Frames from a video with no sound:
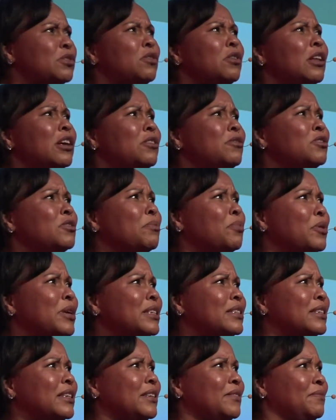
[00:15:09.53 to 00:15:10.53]
Look who's in
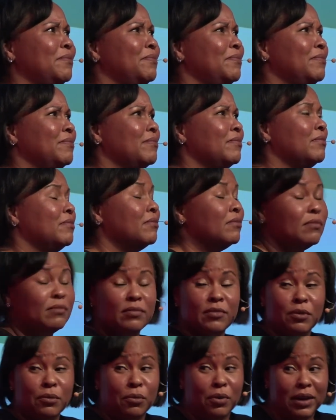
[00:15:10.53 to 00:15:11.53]
prison."
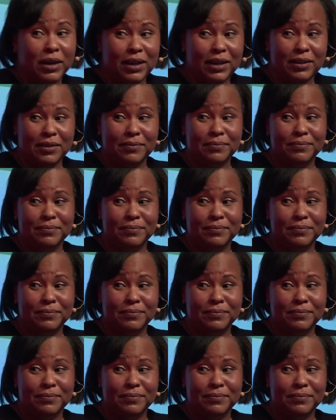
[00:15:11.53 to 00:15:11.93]
What?